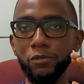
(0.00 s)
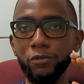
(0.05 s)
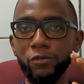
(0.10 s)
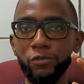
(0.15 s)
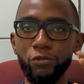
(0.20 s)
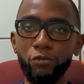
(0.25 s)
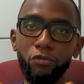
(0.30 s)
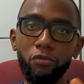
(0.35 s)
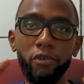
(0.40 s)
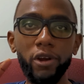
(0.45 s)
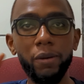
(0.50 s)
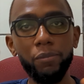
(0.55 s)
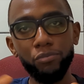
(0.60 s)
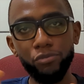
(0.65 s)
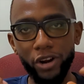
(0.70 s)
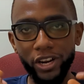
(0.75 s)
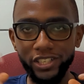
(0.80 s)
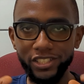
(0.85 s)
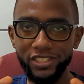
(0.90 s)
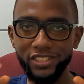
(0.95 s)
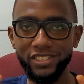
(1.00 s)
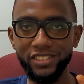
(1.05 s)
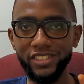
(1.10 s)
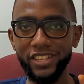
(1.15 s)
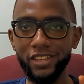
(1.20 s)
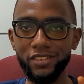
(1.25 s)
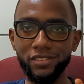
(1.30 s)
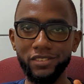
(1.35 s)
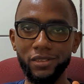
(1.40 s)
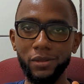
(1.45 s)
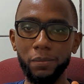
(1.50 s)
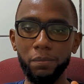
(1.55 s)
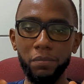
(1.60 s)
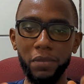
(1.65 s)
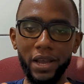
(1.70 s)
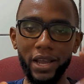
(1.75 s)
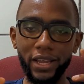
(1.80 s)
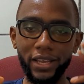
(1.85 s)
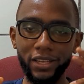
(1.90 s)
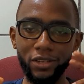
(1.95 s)
free practice tests
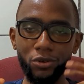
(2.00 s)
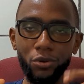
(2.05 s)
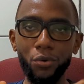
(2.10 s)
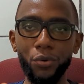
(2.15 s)
by